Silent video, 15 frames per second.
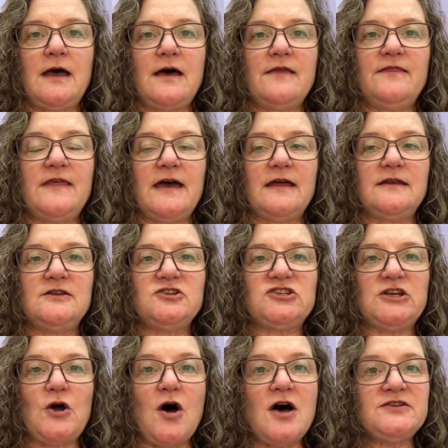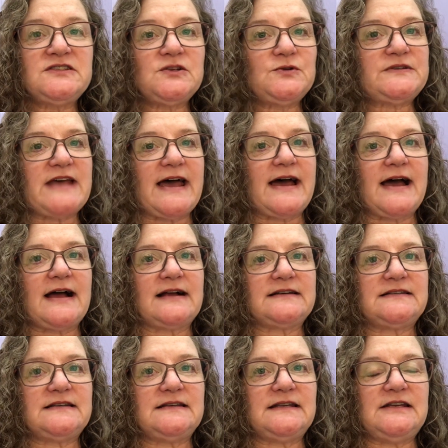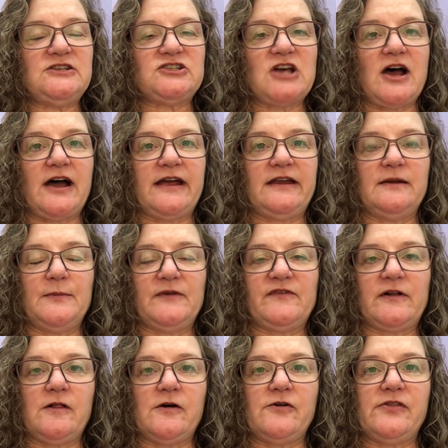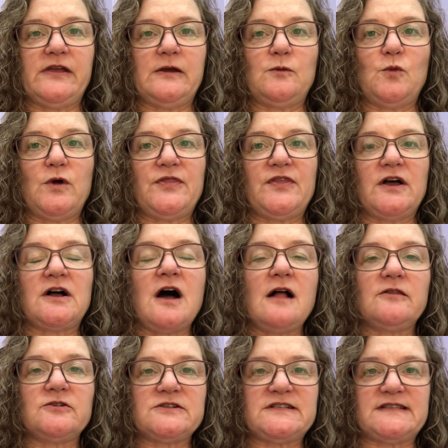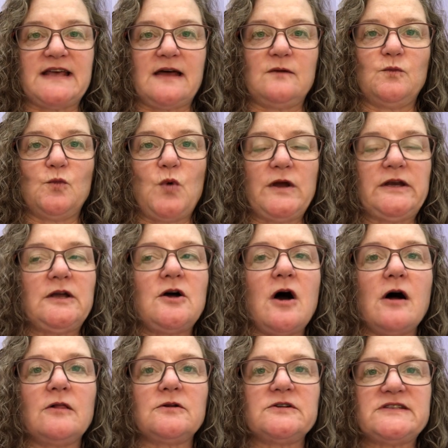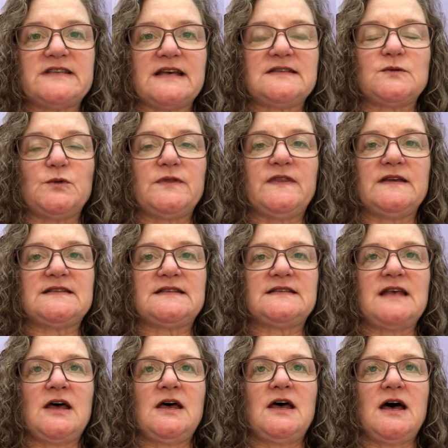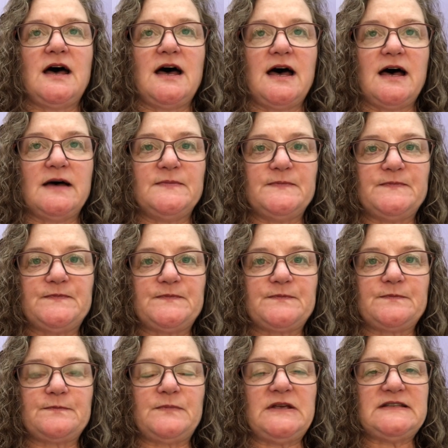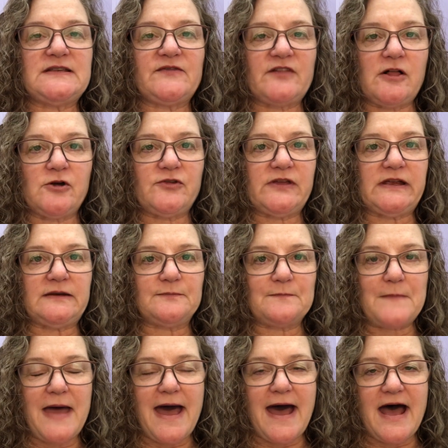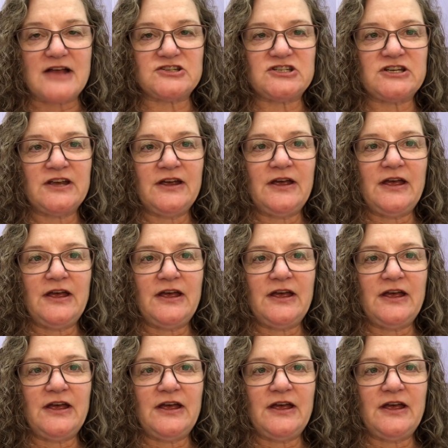Then she also tagged each item of clothing with a color set. What color sets would this piece of clothing match?